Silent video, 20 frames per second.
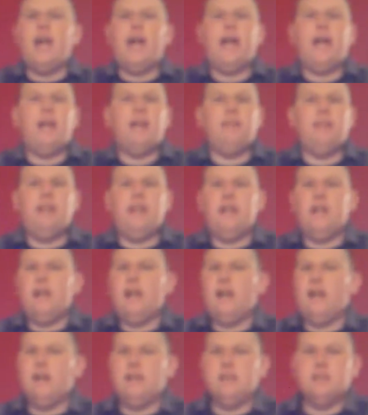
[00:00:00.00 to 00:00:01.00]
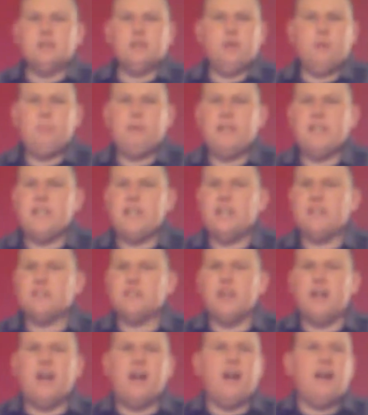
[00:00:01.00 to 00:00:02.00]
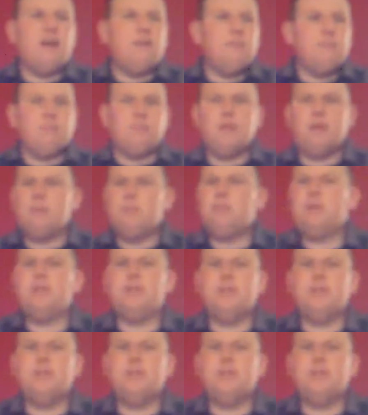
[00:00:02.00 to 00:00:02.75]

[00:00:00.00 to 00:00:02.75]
and the Scorpion Death Drop,